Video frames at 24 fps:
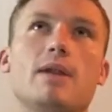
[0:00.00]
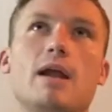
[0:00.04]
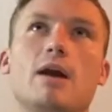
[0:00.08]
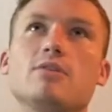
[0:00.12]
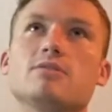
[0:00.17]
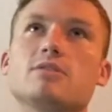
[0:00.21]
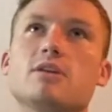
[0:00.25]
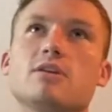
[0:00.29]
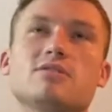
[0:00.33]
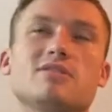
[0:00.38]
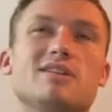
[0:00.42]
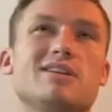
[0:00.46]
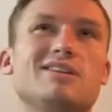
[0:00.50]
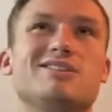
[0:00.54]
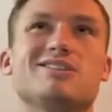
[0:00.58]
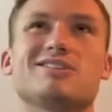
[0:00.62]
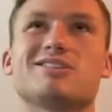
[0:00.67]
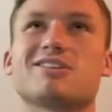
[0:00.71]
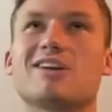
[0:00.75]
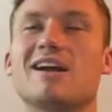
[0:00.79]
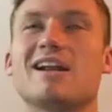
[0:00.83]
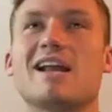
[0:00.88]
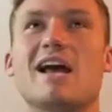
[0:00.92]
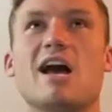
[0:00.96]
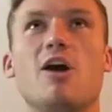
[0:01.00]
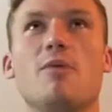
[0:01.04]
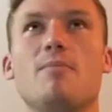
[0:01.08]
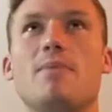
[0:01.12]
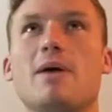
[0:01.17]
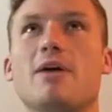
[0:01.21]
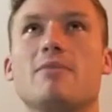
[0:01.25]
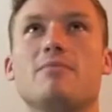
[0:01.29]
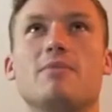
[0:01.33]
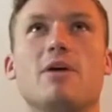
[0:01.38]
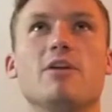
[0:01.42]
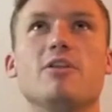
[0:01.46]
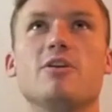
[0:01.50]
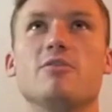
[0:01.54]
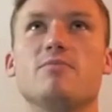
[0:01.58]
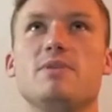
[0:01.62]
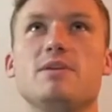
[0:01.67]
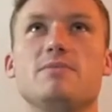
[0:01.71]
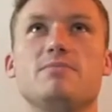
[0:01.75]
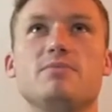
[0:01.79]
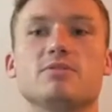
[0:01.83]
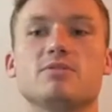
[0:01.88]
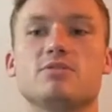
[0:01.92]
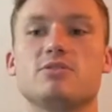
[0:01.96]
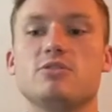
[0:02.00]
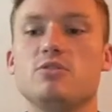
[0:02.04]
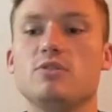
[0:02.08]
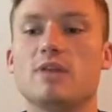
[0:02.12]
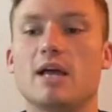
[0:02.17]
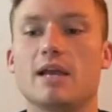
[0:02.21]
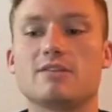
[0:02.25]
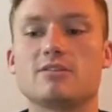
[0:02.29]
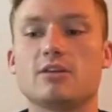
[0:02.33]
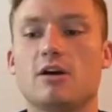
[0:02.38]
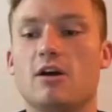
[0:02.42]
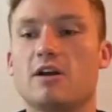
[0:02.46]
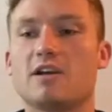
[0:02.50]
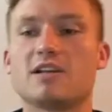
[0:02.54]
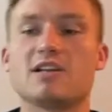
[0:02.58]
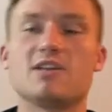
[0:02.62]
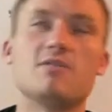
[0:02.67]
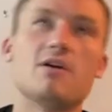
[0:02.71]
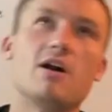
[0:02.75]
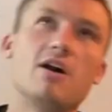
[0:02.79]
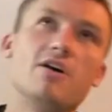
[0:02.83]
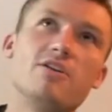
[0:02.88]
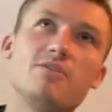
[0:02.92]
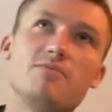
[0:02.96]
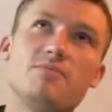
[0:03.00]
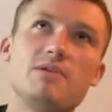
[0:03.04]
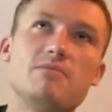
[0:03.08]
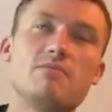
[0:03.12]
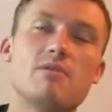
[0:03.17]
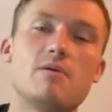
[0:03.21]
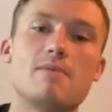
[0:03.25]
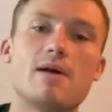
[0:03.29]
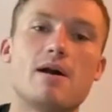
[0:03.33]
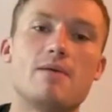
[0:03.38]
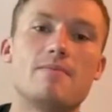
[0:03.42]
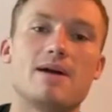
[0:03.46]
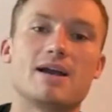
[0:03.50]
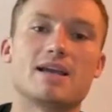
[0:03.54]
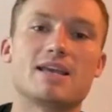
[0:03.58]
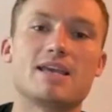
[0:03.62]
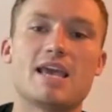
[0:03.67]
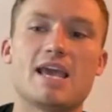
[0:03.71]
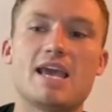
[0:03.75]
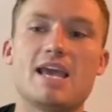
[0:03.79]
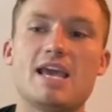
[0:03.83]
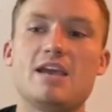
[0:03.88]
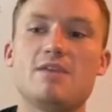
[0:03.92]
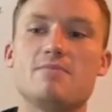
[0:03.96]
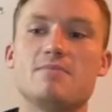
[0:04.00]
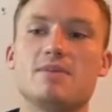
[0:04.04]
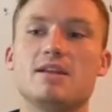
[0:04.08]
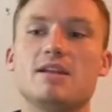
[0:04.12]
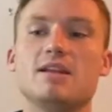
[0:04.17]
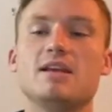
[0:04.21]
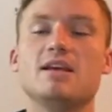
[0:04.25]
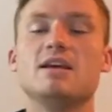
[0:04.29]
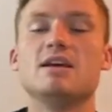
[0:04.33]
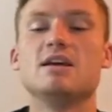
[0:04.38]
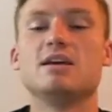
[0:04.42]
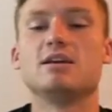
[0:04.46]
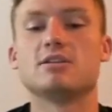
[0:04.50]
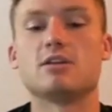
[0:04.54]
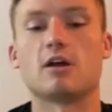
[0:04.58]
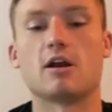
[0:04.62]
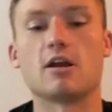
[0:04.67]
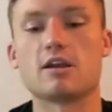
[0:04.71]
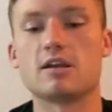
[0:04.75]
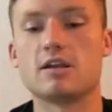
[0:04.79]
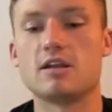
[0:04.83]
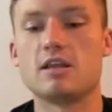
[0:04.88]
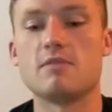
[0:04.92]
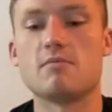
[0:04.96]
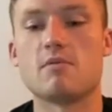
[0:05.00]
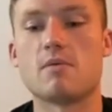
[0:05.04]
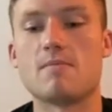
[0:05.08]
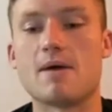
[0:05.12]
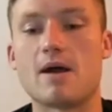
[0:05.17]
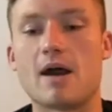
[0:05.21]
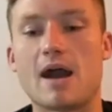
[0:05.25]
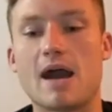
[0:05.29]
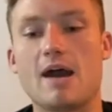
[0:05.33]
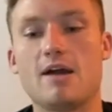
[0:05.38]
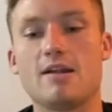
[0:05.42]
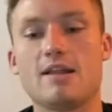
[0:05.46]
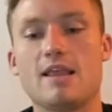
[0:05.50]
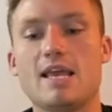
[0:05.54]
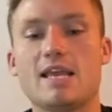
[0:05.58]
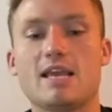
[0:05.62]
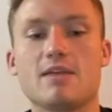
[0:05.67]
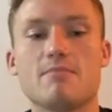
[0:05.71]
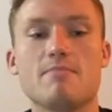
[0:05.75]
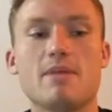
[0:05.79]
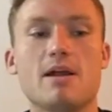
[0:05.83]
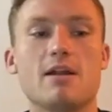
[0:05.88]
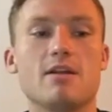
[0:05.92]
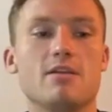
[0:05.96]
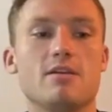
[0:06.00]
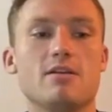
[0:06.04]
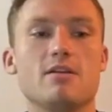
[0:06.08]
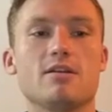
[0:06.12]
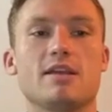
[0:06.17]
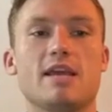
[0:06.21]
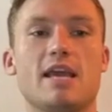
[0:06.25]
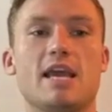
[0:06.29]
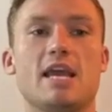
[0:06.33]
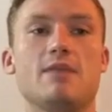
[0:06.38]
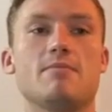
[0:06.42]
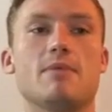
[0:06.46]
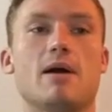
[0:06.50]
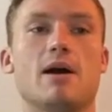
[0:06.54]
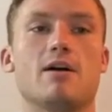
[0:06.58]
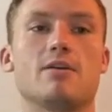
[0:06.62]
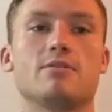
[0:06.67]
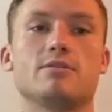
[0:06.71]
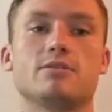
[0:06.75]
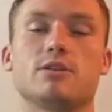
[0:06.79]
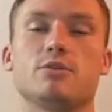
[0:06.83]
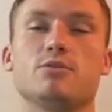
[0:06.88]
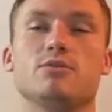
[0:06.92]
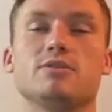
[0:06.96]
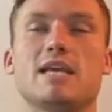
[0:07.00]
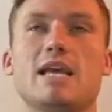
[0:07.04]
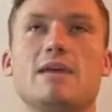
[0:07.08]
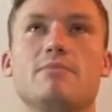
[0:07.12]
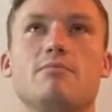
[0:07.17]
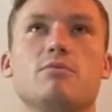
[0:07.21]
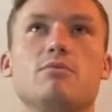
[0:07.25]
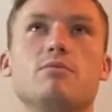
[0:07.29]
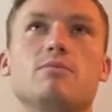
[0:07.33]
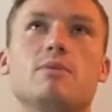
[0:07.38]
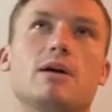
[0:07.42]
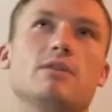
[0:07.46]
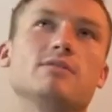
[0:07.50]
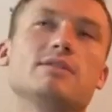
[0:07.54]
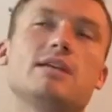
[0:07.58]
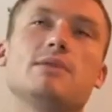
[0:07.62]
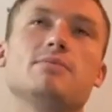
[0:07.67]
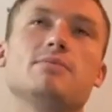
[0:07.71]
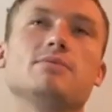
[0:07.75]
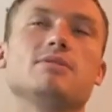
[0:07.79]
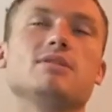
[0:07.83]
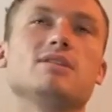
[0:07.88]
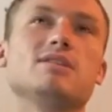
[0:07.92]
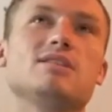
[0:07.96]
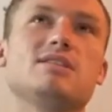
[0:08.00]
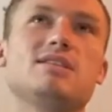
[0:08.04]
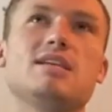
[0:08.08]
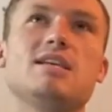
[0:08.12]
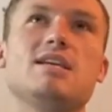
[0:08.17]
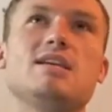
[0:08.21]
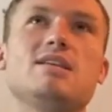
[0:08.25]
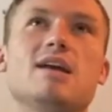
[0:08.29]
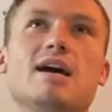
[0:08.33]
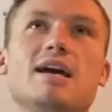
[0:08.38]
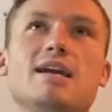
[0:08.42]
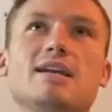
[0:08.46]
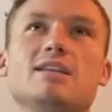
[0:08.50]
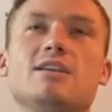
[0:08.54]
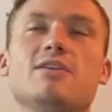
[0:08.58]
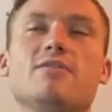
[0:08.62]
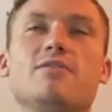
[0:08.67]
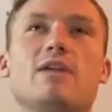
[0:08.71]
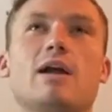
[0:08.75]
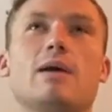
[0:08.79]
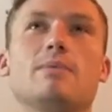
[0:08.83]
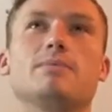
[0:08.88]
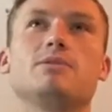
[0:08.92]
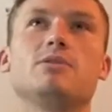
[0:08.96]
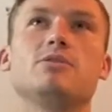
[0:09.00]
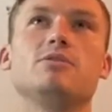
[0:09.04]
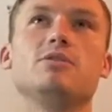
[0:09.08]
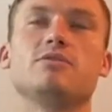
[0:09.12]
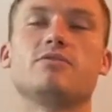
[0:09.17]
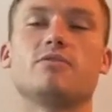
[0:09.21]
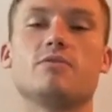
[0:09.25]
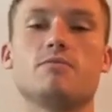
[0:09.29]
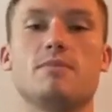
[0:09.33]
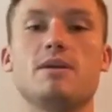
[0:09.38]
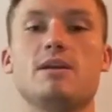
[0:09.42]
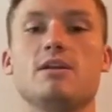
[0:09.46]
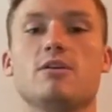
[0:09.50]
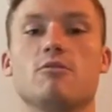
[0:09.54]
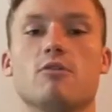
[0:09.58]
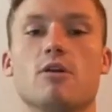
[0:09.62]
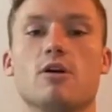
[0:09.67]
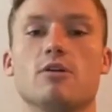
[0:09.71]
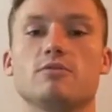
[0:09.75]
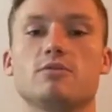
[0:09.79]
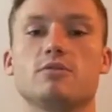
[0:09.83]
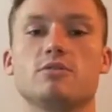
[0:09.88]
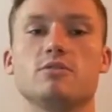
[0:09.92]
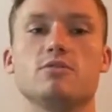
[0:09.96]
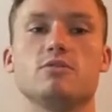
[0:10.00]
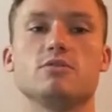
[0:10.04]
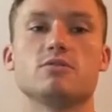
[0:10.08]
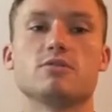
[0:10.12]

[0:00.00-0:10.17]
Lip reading: I was also just trying to help out other people too, like talking to other people about my game and talking to them about how they can better their game. I was able to see like different opportunities for me to grow too.